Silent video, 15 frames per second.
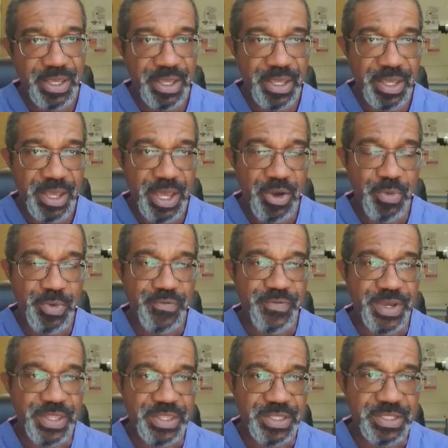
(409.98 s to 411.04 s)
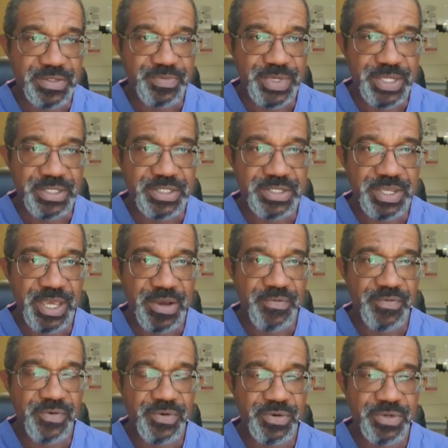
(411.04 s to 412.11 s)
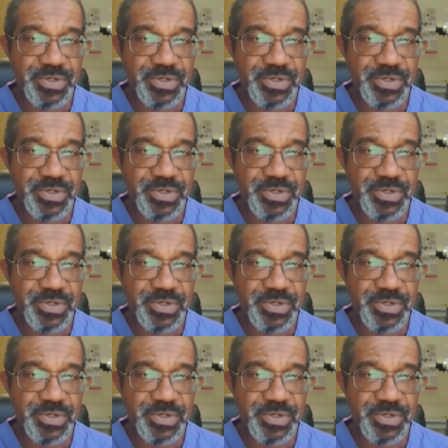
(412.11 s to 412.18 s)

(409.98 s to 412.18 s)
I hope you find this piece helpful.